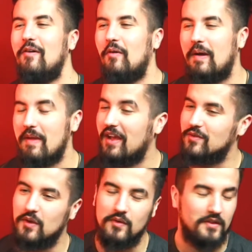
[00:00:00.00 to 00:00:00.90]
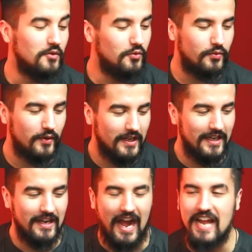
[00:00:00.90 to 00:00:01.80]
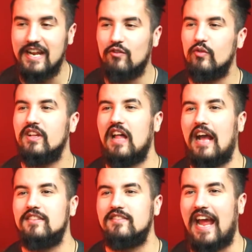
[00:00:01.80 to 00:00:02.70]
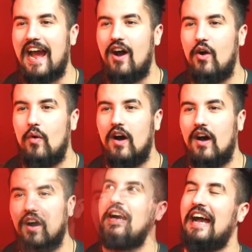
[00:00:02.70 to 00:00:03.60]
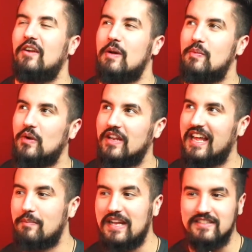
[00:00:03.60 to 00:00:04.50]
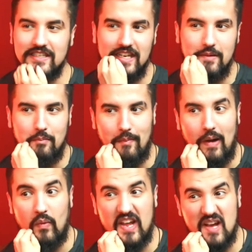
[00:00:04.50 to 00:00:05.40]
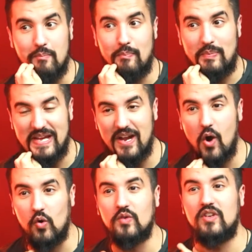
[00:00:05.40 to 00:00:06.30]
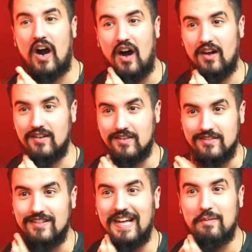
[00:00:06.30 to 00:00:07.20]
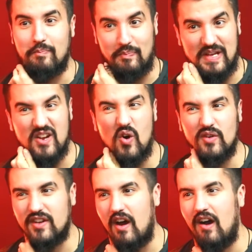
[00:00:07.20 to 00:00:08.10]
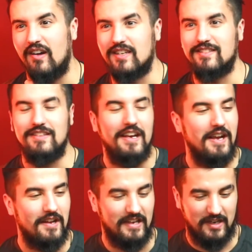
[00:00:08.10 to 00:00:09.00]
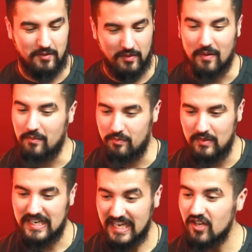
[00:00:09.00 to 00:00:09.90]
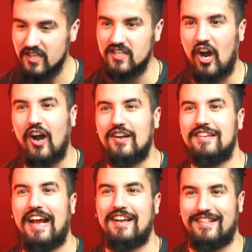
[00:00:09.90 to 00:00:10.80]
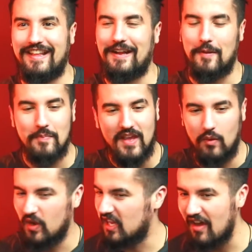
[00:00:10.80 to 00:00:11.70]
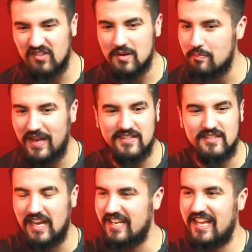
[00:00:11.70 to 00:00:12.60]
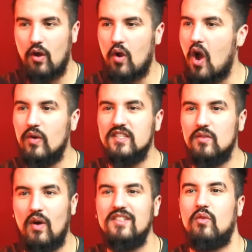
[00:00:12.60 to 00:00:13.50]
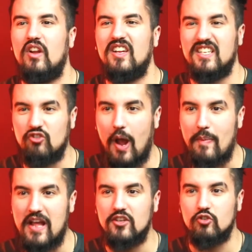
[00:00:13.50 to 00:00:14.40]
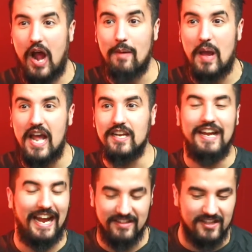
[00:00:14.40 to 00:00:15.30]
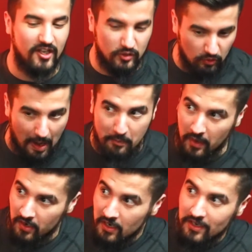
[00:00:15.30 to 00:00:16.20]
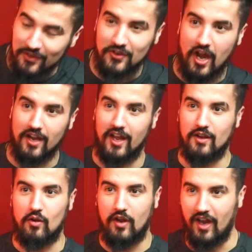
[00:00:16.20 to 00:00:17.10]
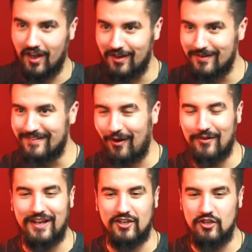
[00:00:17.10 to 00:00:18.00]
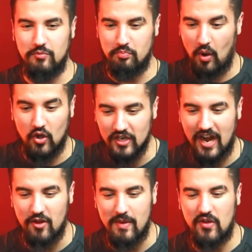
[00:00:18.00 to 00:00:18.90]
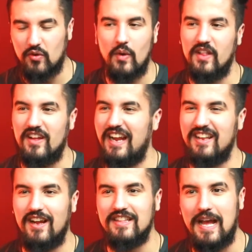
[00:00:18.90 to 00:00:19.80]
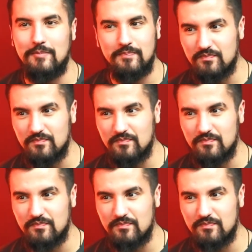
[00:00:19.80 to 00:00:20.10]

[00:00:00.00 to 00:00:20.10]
Oh, I mean, I, oof. I never realized how uh, how do I put it? Like basically, we have big old dogs, like big old dogs, like uh, kill your dog kind of thing. We loved them to bits, and they were always the ones where like drop it, drop it, and then they would drop it. So kind of like okay, or like you pull it out of their mouth or anything like that.